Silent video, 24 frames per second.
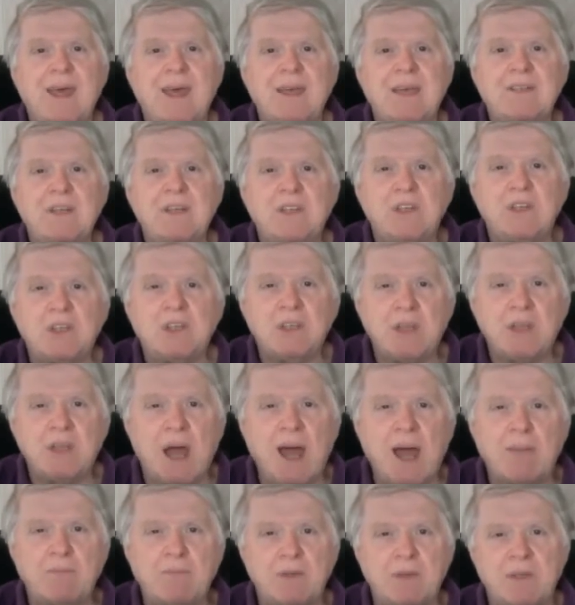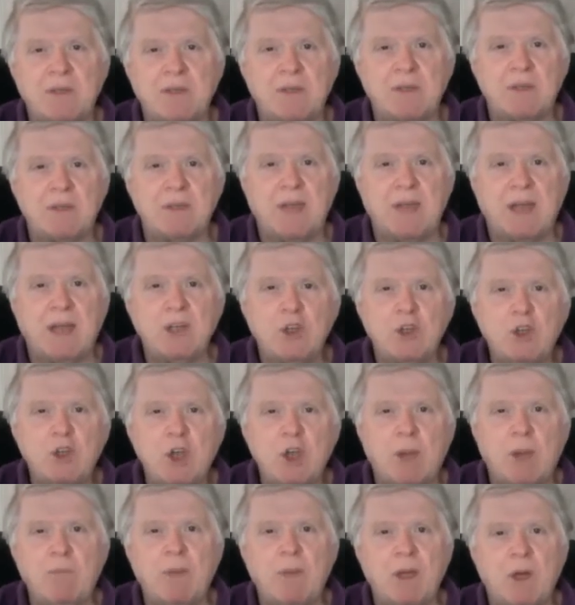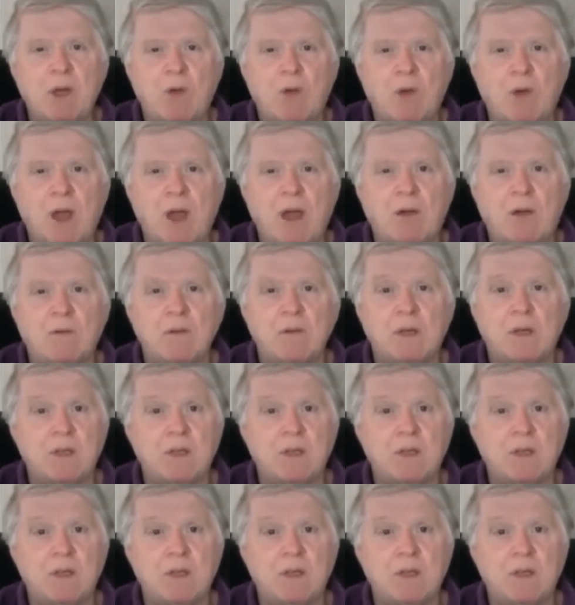is it stops that jumping around.